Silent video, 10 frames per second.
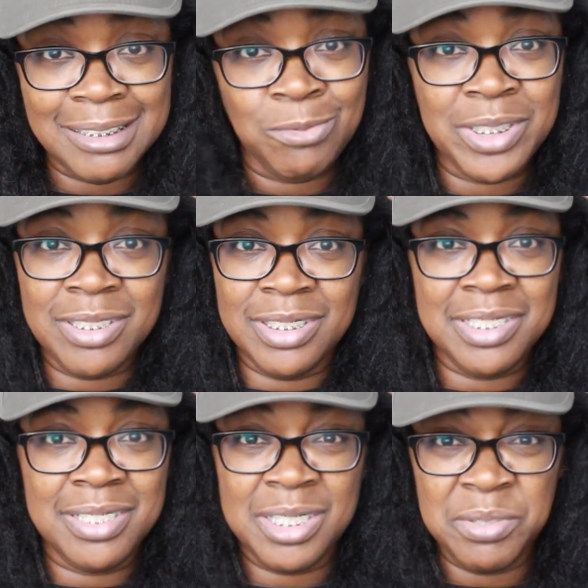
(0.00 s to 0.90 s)
It wasn't
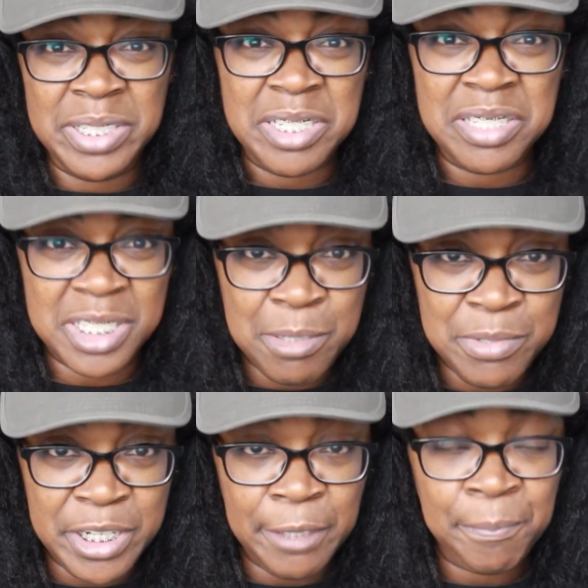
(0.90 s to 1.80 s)
necessarily a
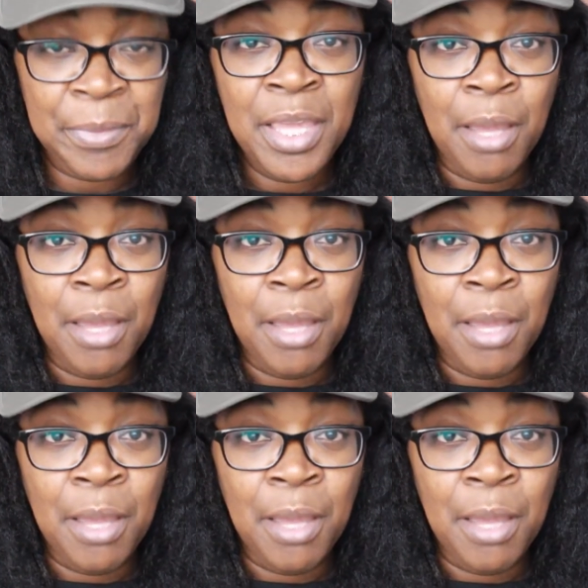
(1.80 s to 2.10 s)
subject,